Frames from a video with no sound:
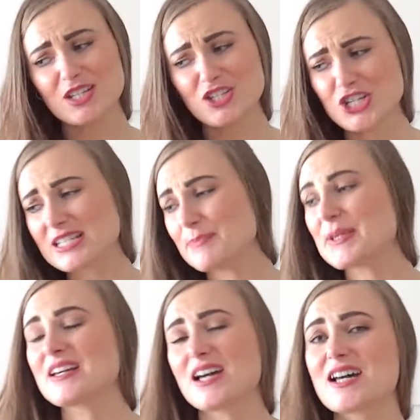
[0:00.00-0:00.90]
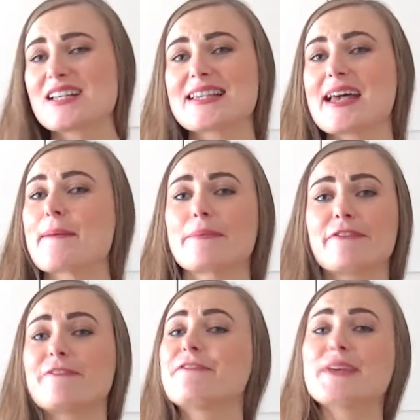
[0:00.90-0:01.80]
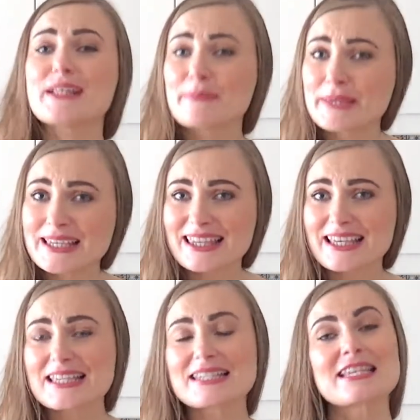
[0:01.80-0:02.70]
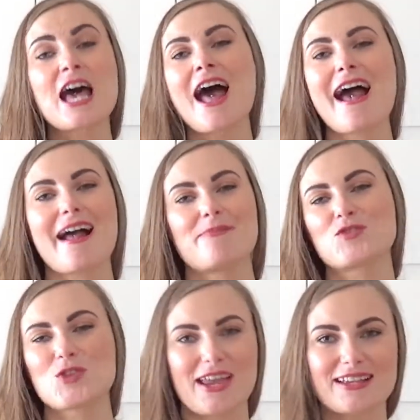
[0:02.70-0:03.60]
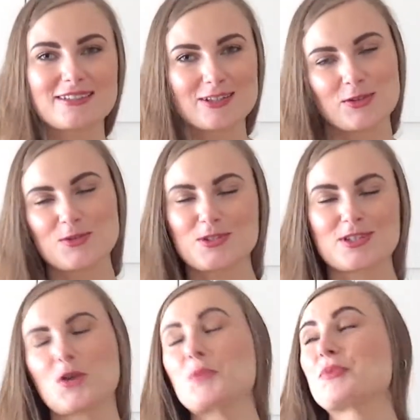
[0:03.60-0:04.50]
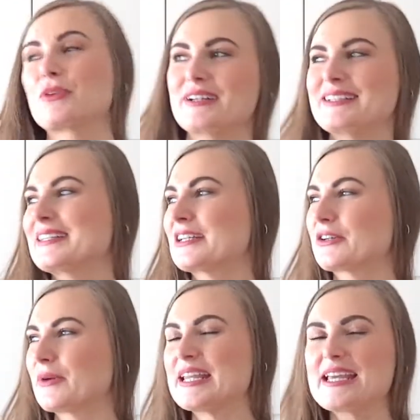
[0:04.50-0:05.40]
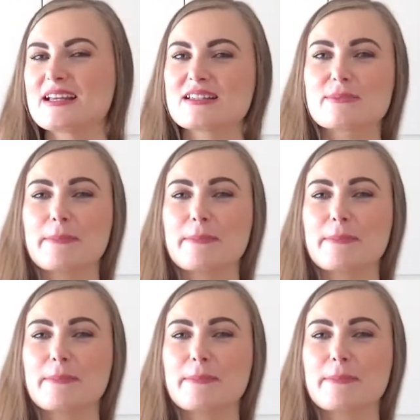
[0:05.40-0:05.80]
just because I'm filming this, I'm trying to use, pretty ingredients,